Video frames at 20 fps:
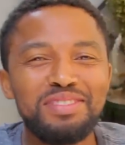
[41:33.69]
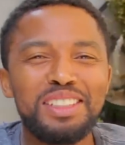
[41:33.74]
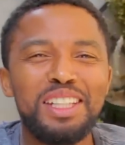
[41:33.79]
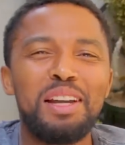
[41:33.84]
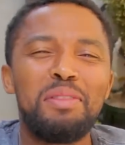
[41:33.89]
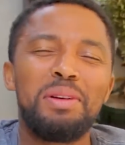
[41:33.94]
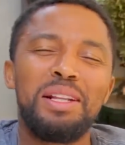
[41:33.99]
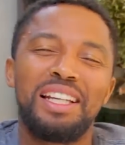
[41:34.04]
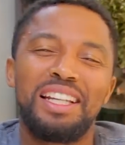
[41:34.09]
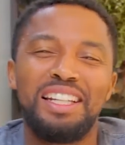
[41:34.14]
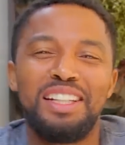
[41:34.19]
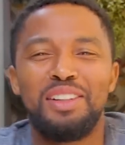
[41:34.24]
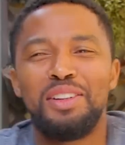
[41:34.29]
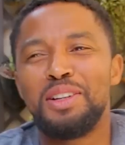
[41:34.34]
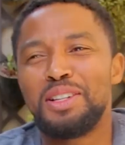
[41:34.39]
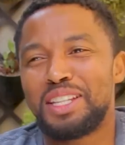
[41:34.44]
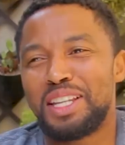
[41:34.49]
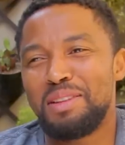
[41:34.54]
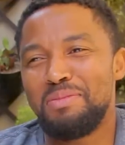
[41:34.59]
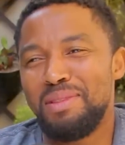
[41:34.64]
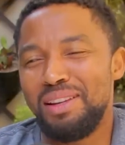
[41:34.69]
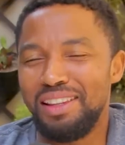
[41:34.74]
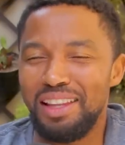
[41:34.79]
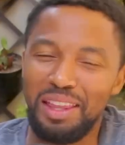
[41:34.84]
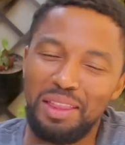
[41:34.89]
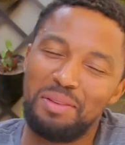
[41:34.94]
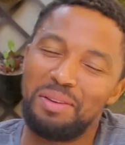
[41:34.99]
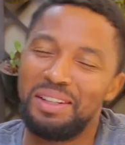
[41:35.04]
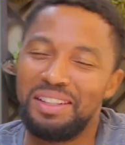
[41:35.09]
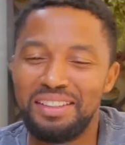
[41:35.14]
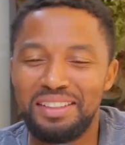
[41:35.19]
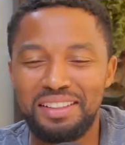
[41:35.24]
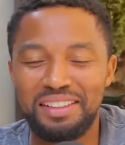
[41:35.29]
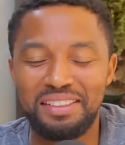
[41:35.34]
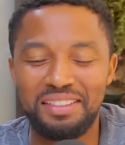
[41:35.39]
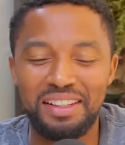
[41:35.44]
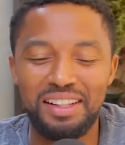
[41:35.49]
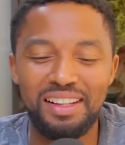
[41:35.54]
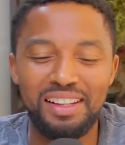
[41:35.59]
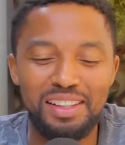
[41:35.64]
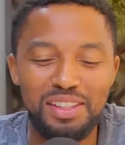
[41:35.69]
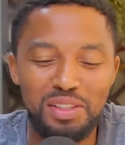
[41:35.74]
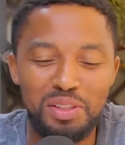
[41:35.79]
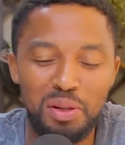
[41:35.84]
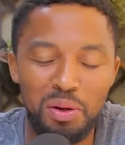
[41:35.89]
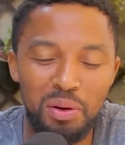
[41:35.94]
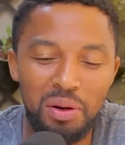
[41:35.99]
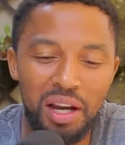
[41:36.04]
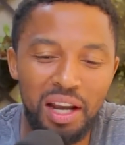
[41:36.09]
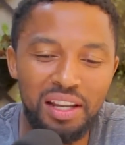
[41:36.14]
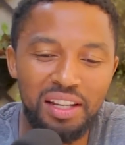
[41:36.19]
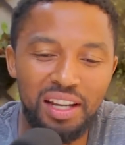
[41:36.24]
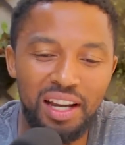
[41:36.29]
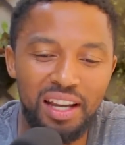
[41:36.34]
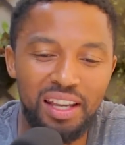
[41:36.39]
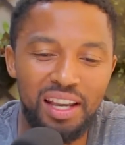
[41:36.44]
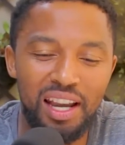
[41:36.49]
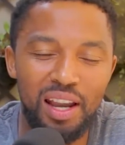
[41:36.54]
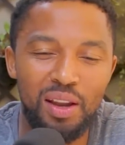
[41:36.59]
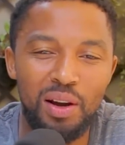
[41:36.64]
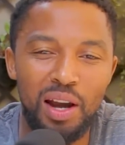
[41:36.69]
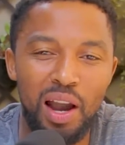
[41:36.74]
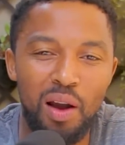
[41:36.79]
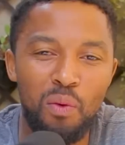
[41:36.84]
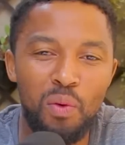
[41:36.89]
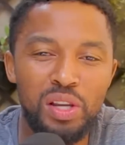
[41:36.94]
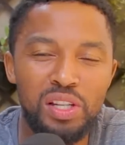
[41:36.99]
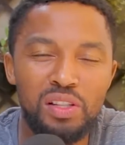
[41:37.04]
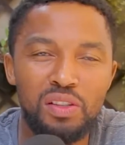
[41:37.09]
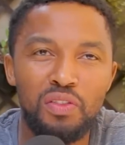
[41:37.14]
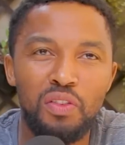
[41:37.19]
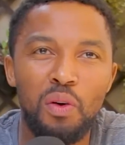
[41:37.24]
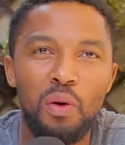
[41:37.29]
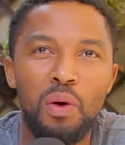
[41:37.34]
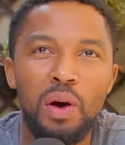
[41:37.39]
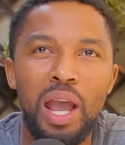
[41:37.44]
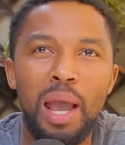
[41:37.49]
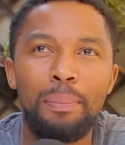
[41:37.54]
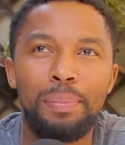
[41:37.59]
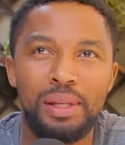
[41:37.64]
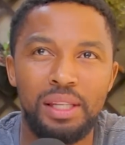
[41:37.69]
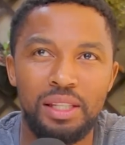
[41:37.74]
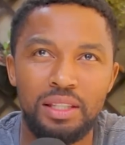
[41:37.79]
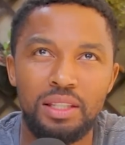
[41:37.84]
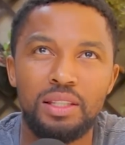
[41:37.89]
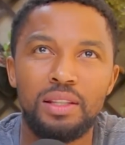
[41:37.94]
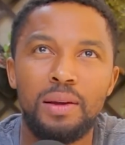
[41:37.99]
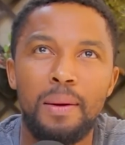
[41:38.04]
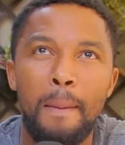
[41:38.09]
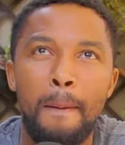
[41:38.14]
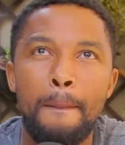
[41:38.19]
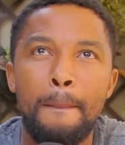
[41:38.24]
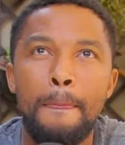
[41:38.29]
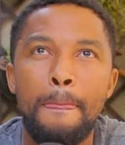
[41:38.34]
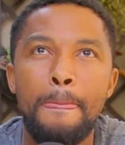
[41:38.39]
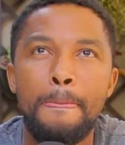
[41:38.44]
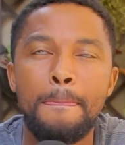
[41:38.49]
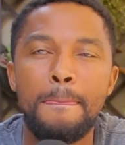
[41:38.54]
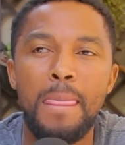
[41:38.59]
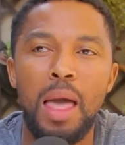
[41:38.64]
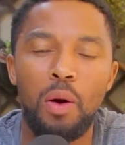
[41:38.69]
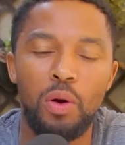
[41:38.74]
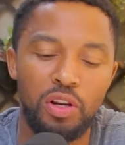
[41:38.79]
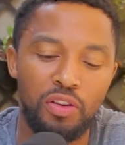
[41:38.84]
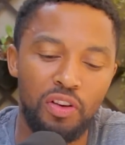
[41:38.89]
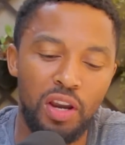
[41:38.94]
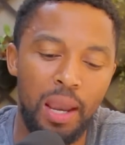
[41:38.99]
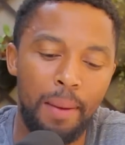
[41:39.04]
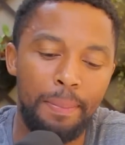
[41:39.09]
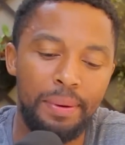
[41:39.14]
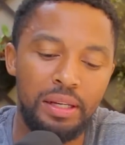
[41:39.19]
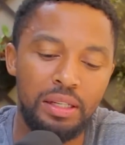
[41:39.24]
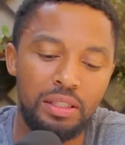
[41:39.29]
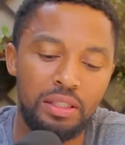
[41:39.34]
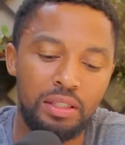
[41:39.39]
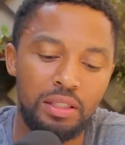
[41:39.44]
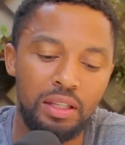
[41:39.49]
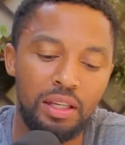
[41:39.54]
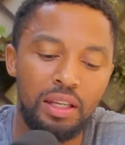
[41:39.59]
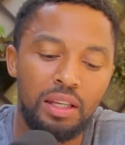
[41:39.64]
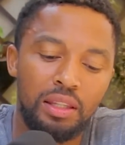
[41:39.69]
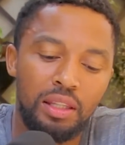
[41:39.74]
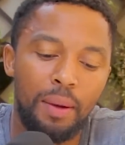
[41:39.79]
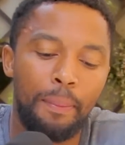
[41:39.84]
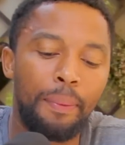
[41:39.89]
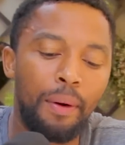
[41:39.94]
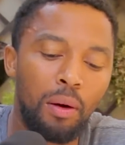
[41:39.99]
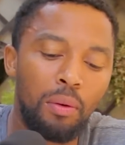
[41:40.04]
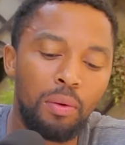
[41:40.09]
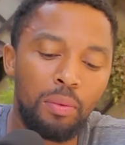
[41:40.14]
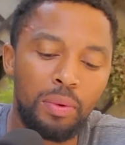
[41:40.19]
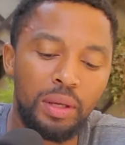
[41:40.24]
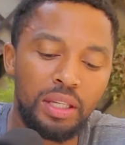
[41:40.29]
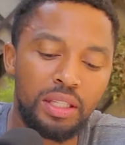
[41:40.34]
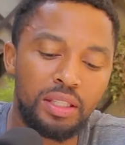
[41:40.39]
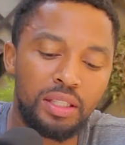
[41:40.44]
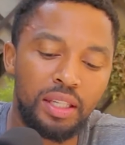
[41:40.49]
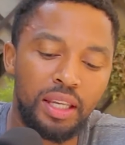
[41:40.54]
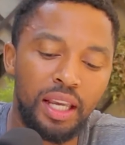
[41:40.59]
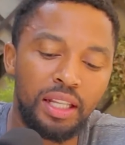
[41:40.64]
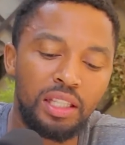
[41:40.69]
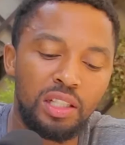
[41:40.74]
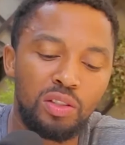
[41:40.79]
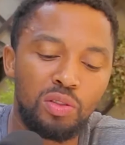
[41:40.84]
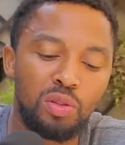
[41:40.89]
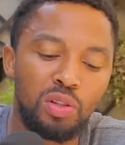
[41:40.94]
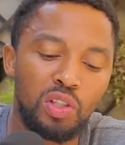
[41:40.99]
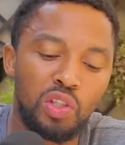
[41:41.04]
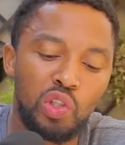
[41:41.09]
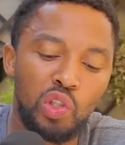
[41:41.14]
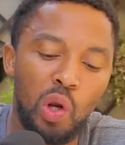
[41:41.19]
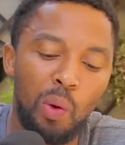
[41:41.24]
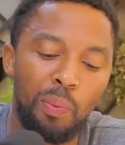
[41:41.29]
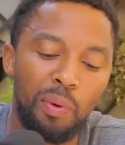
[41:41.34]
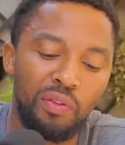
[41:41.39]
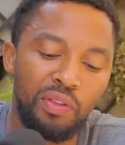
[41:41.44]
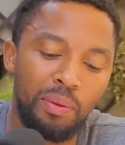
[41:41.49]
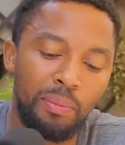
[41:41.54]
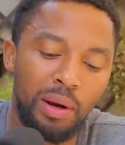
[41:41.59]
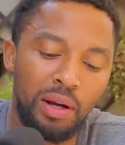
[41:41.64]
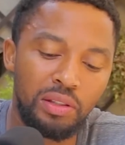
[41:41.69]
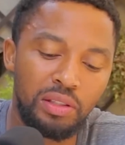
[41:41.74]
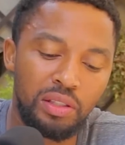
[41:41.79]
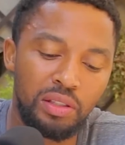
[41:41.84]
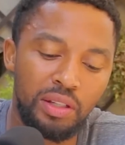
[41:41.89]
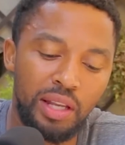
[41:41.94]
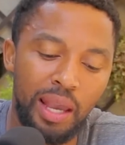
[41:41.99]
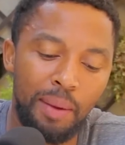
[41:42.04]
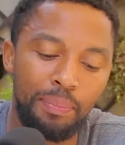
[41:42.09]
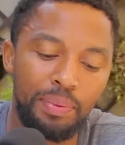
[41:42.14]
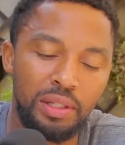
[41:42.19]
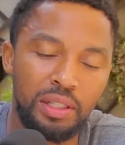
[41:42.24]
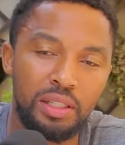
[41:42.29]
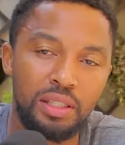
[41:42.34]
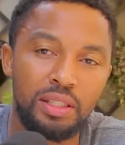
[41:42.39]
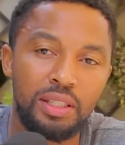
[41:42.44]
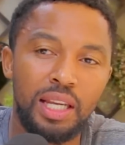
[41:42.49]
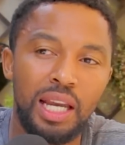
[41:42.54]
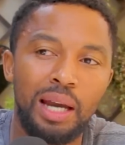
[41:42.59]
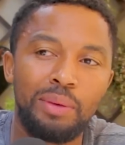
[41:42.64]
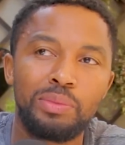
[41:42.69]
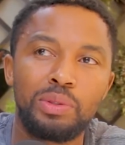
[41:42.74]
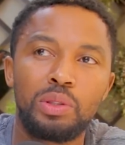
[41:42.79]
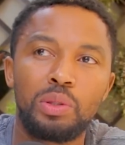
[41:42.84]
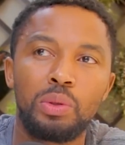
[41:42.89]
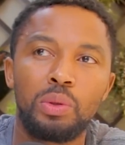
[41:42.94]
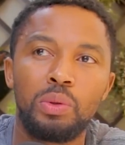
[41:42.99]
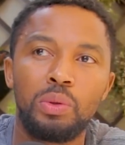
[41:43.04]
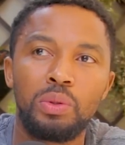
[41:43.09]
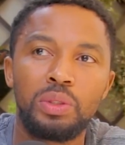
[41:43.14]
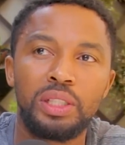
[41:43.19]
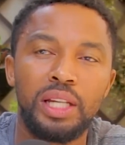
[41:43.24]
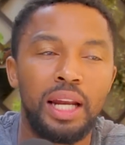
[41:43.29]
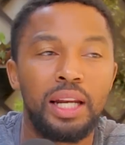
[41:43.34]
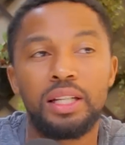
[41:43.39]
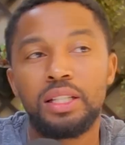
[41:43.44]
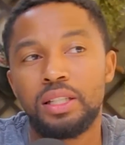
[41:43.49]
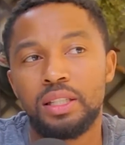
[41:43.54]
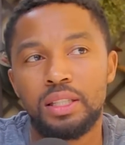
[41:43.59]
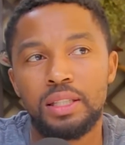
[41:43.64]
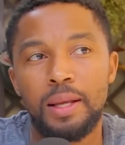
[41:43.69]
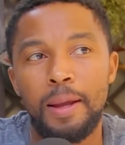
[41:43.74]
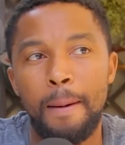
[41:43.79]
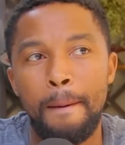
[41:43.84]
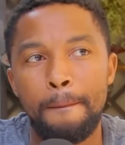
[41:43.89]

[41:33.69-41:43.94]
Yeah, but they can always give me another one. So I wish for happiness. I wish for happiness. The problem is getting to this top of the mountain. Happiness comes through challenges.